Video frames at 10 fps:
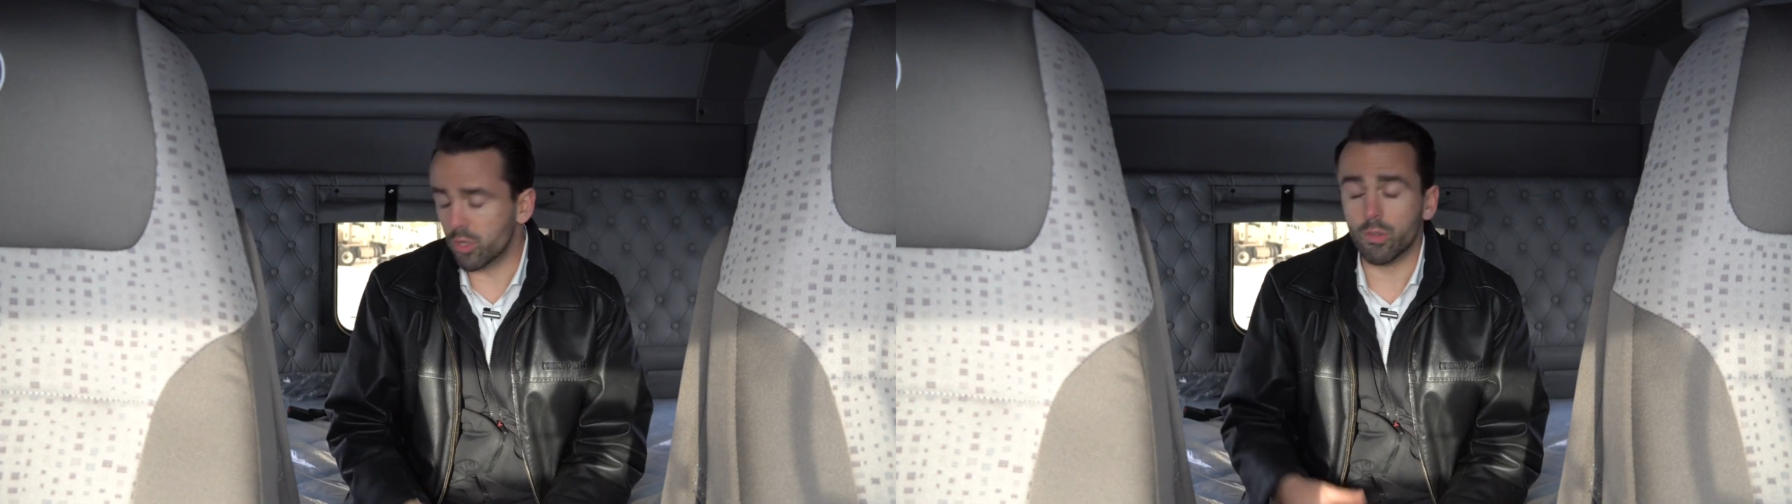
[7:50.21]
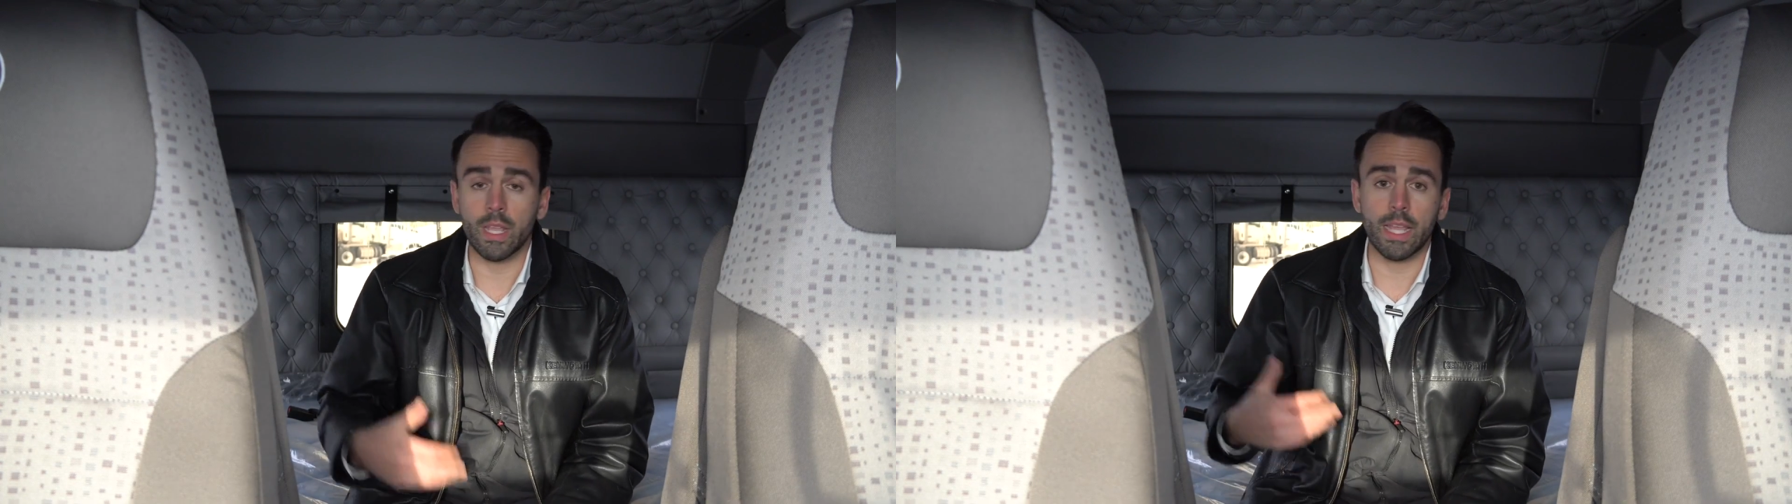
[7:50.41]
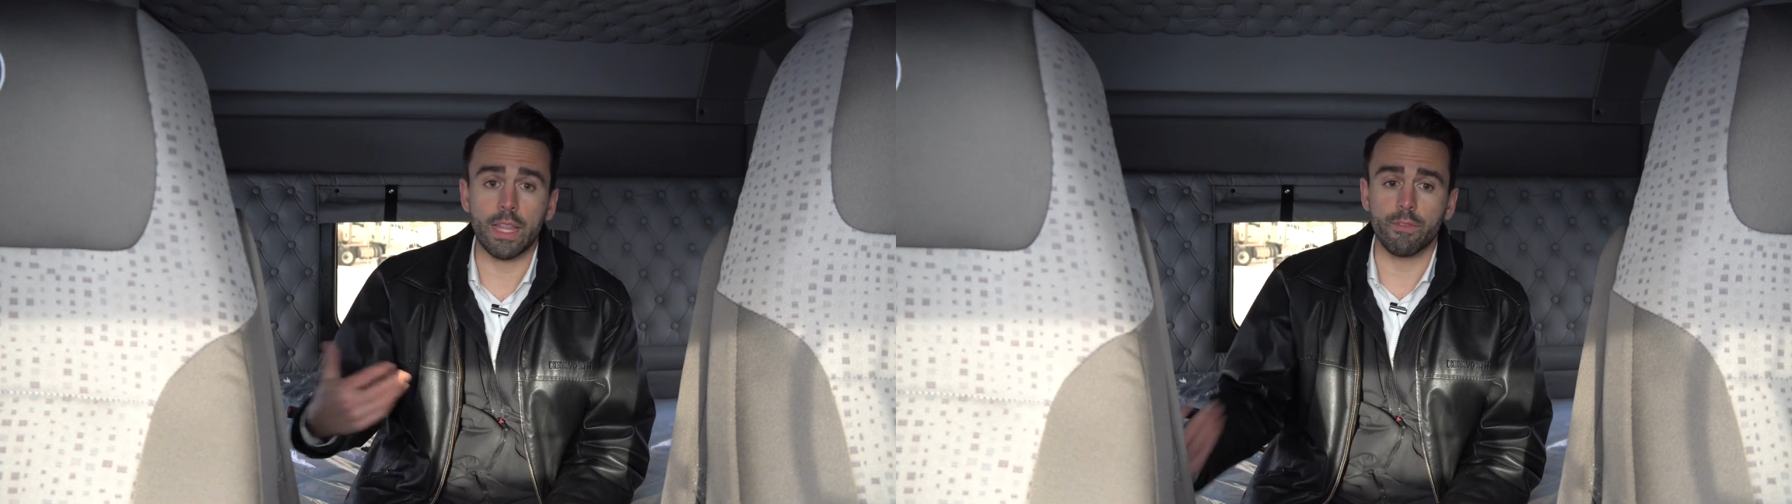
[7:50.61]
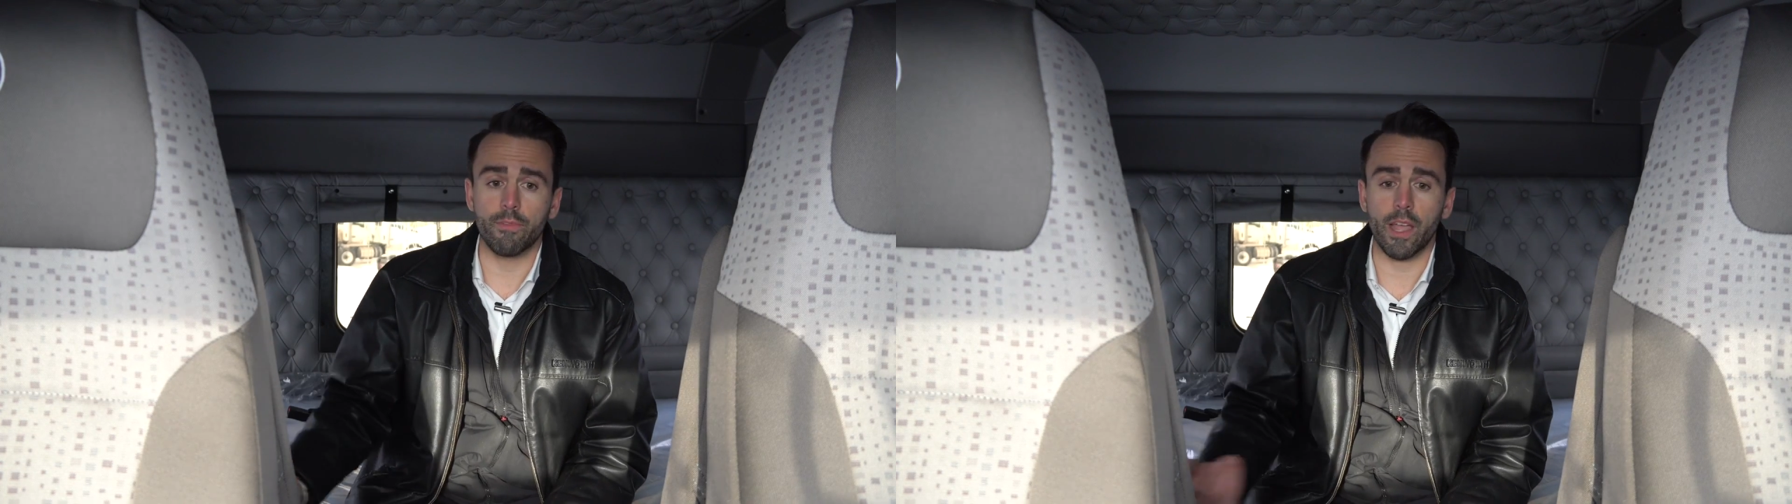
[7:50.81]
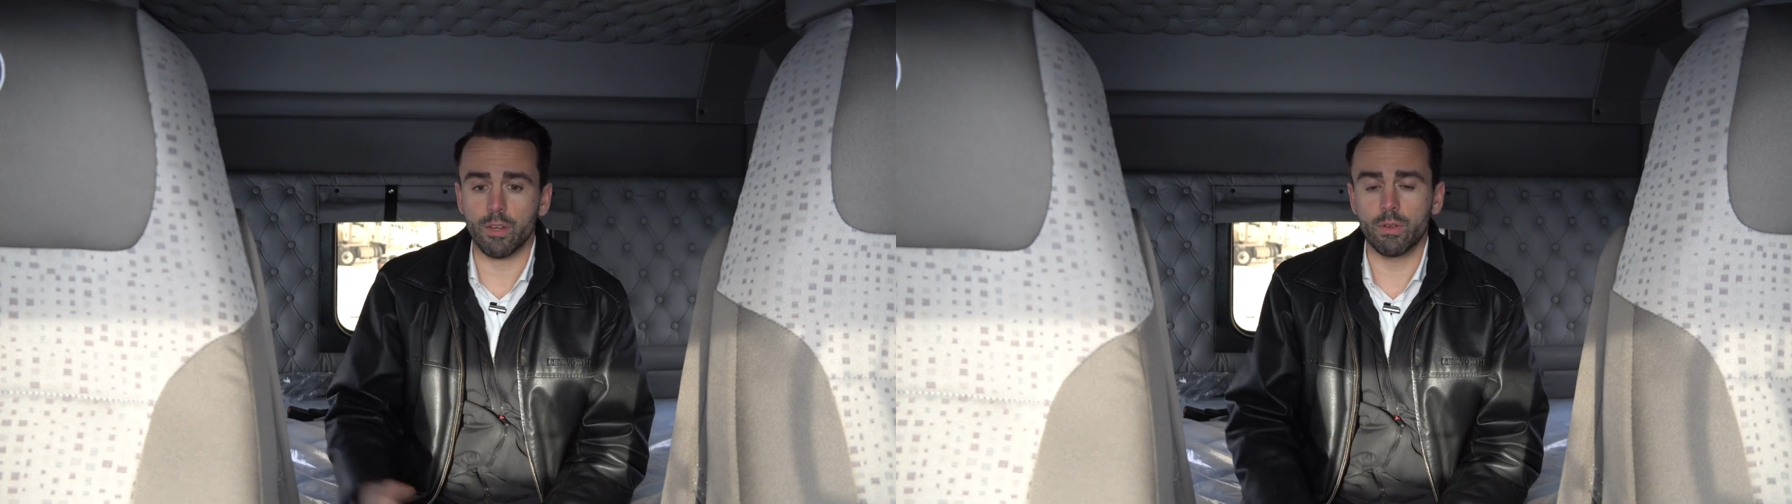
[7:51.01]
You can get the
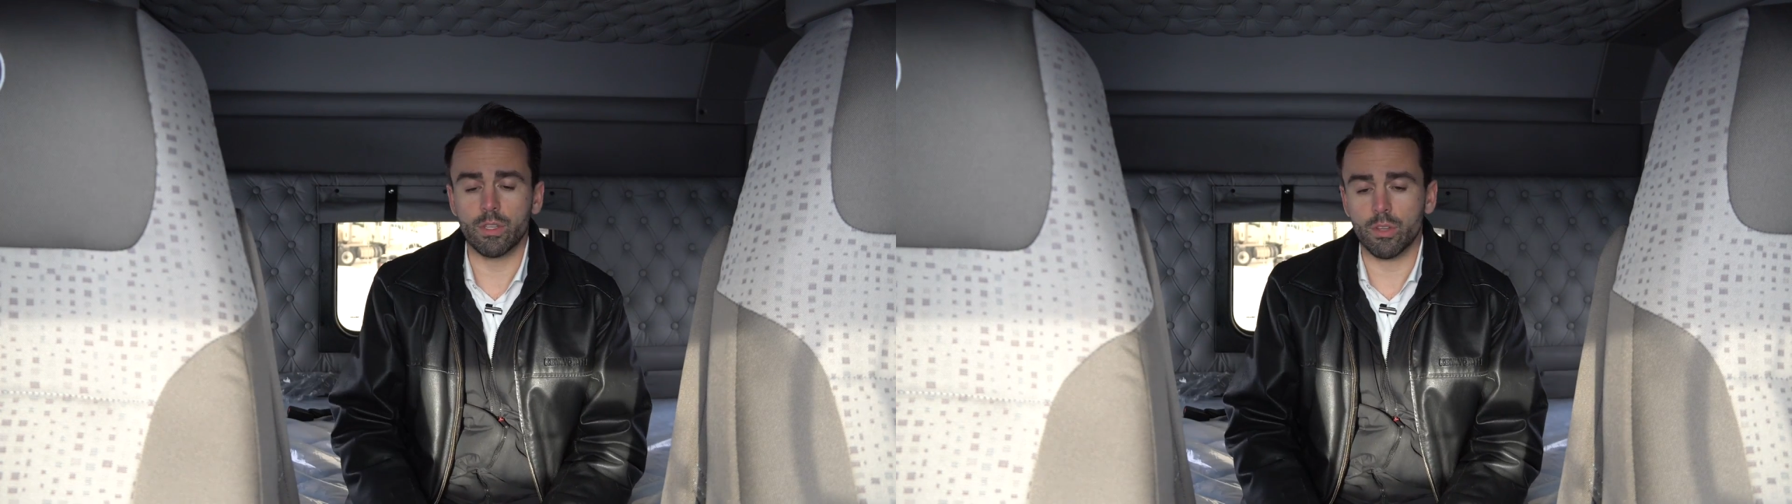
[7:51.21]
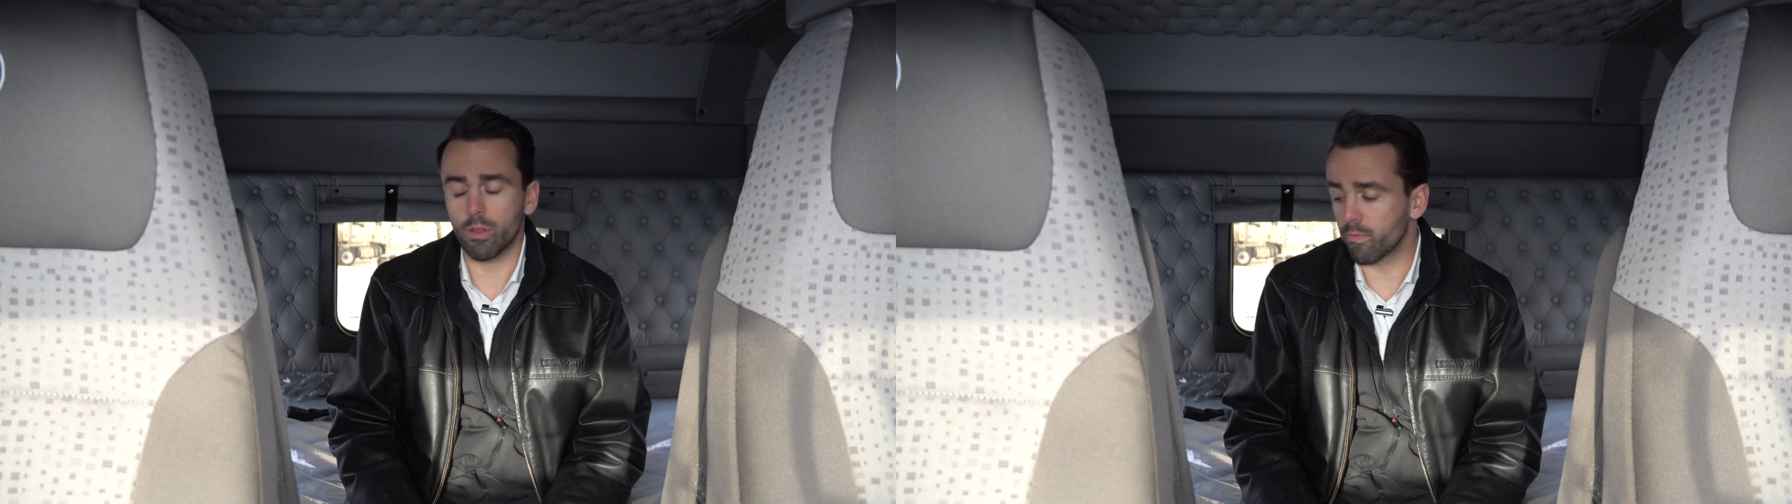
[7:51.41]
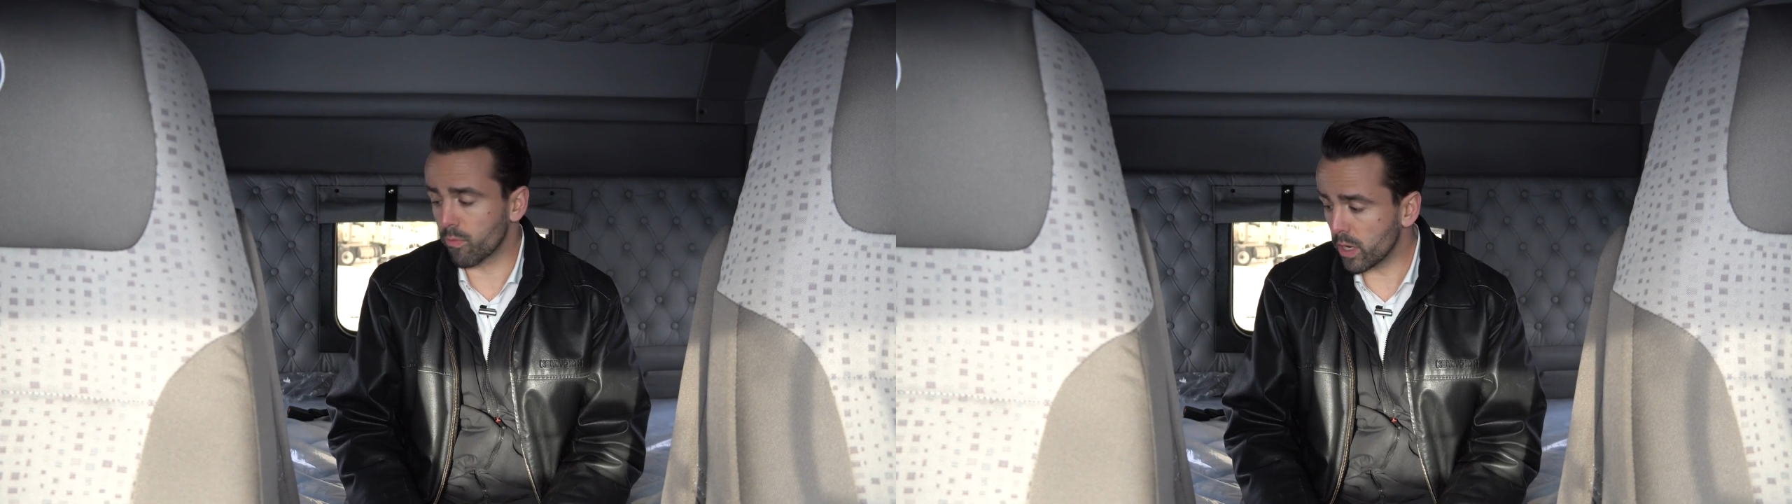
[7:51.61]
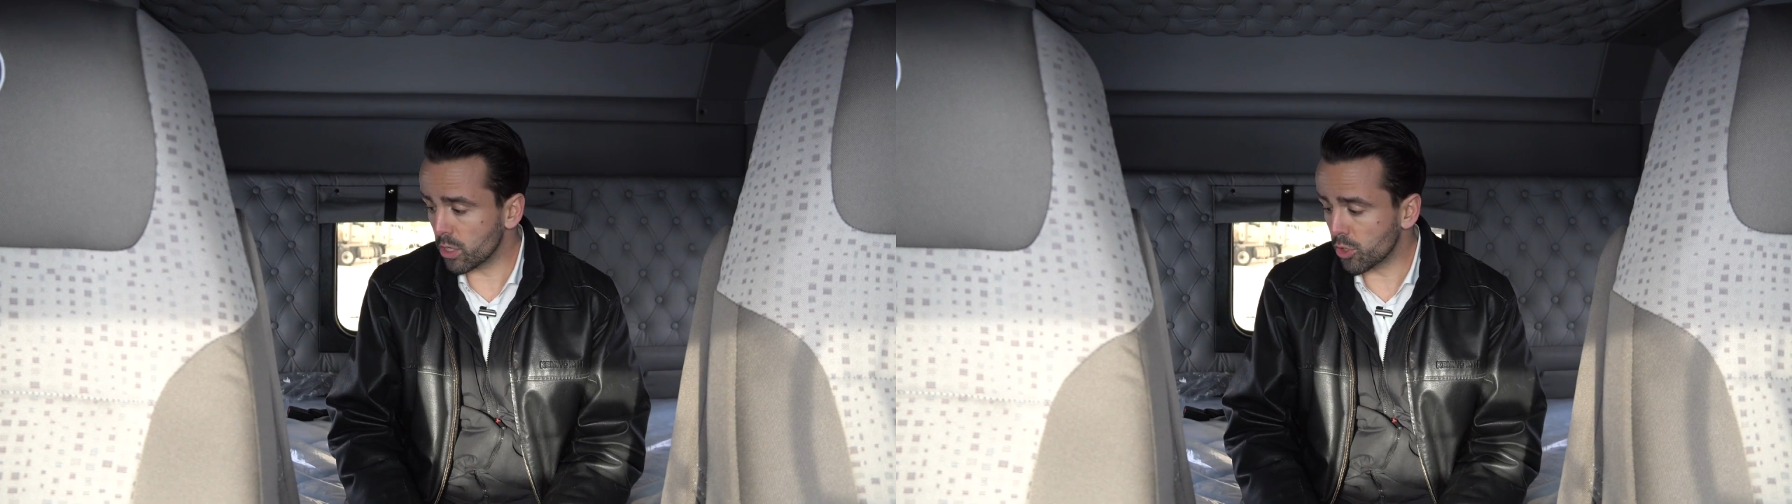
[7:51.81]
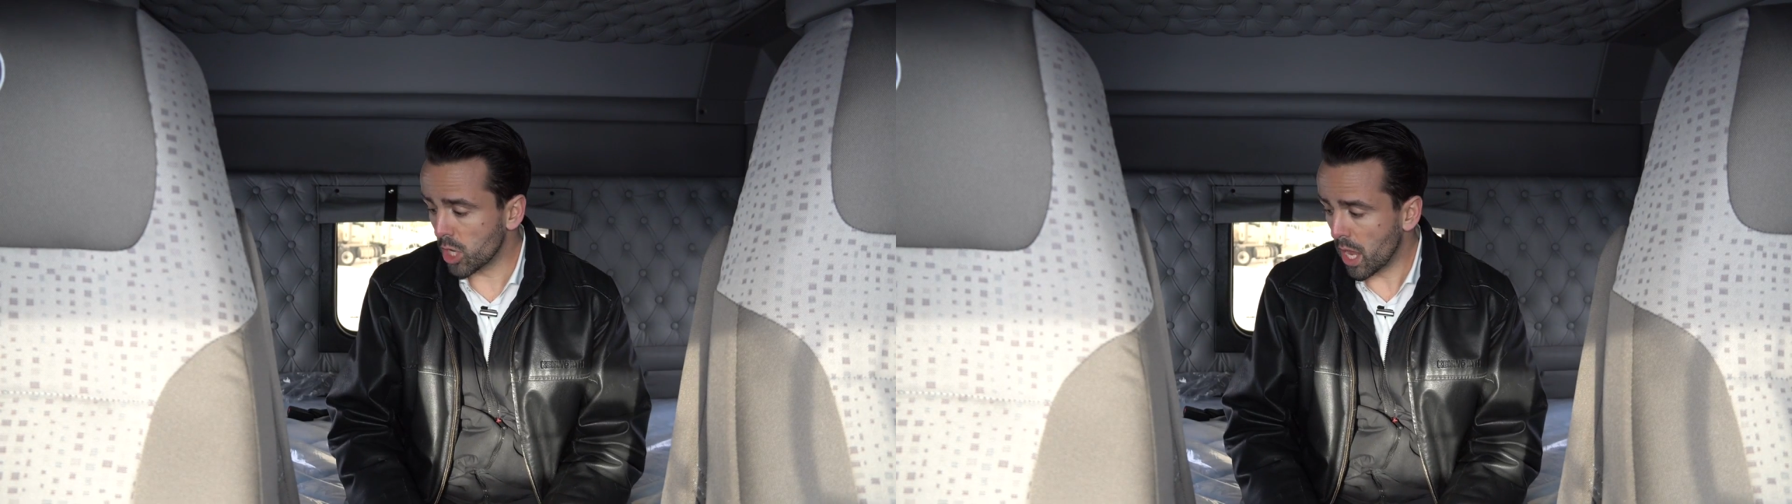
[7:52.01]
factory installed
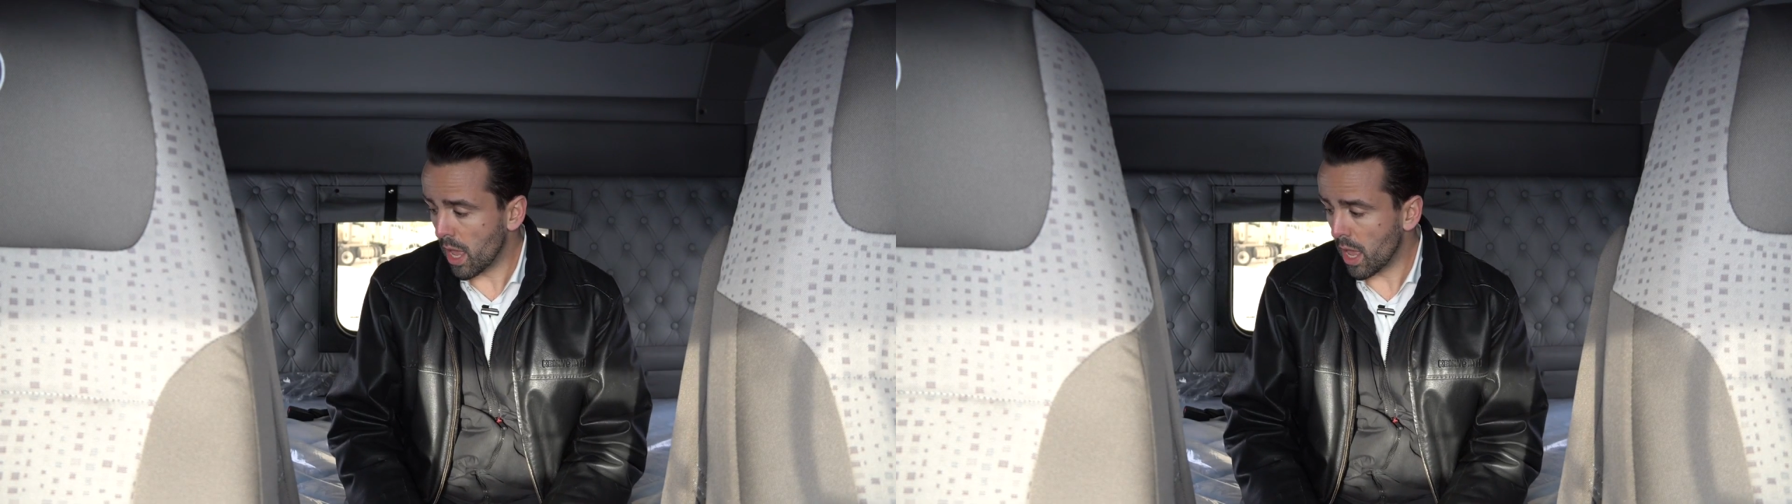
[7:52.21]
fridge.